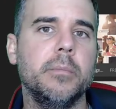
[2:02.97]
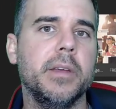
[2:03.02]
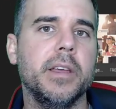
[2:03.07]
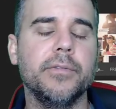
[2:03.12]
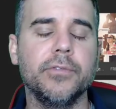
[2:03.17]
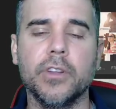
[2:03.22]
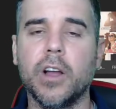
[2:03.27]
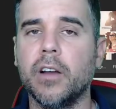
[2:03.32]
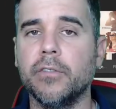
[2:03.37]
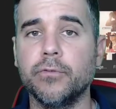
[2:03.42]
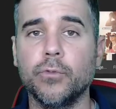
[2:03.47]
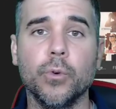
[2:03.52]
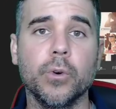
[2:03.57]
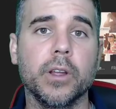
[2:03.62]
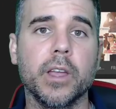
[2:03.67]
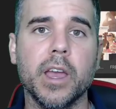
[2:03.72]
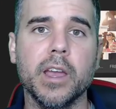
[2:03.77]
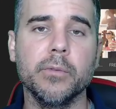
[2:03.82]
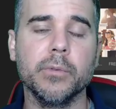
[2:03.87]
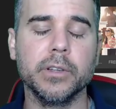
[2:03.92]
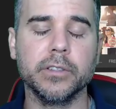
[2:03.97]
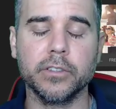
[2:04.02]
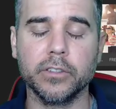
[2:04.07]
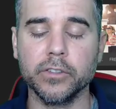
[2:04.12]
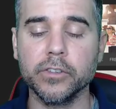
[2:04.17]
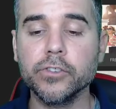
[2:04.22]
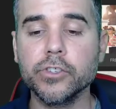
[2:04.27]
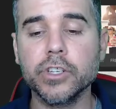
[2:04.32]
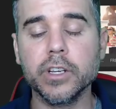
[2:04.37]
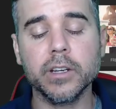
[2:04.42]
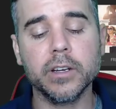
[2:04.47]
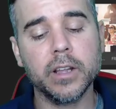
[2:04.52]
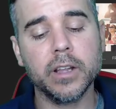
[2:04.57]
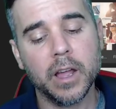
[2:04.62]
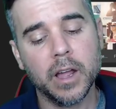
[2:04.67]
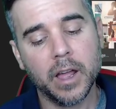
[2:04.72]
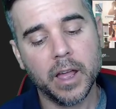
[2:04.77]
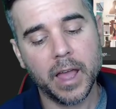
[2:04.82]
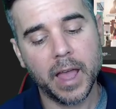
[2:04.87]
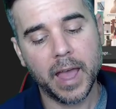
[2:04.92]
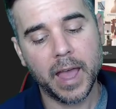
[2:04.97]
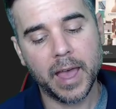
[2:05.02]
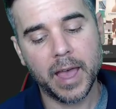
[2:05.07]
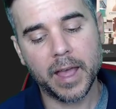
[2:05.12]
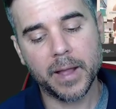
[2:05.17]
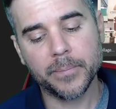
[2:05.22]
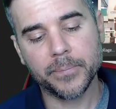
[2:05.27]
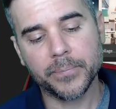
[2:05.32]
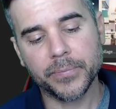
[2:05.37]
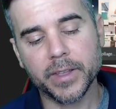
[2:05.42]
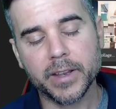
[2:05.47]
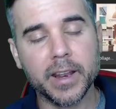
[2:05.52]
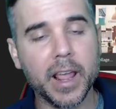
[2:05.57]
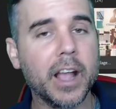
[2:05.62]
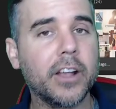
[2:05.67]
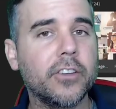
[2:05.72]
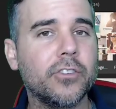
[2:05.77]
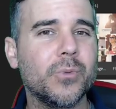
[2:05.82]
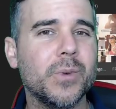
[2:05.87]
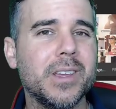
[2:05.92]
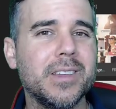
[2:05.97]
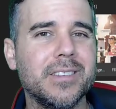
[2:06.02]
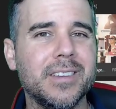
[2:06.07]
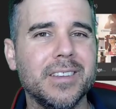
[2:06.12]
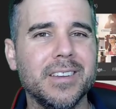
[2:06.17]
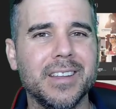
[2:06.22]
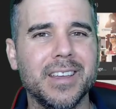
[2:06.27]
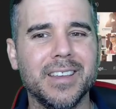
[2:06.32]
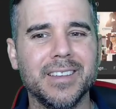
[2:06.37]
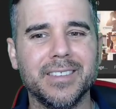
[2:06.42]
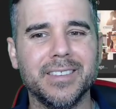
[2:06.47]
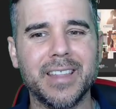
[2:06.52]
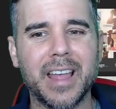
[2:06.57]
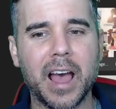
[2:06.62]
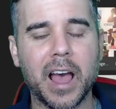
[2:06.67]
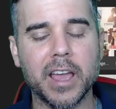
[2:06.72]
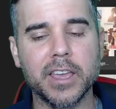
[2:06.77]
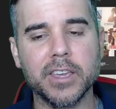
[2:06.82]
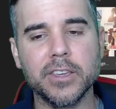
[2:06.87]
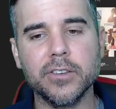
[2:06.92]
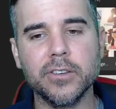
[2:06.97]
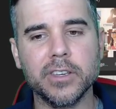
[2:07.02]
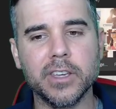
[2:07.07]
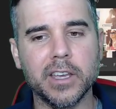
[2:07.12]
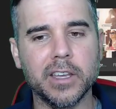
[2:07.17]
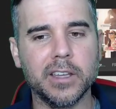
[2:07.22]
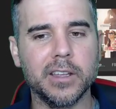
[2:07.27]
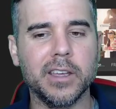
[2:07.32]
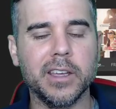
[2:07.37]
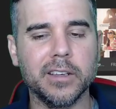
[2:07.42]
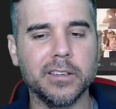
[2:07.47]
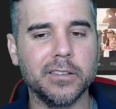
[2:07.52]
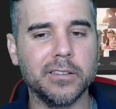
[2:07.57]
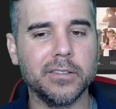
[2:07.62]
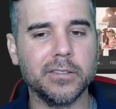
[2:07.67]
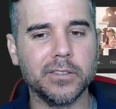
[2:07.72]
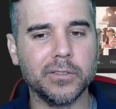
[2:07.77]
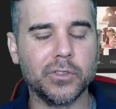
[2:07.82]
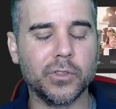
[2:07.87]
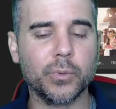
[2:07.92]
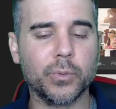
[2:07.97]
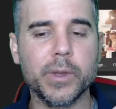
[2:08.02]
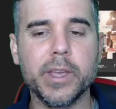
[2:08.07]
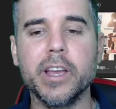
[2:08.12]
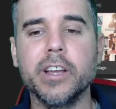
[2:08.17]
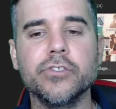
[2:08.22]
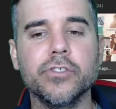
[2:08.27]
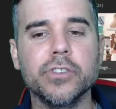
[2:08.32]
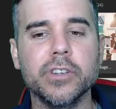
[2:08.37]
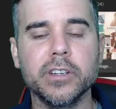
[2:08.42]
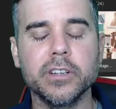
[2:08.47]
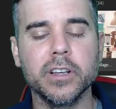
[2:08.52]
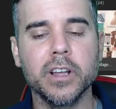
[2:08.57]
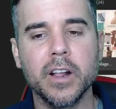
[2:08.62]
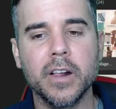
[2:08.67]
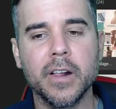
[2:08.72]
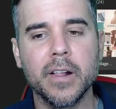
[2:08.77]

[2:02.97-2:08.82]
if not 4K resolution. And the next reason is that I, it 300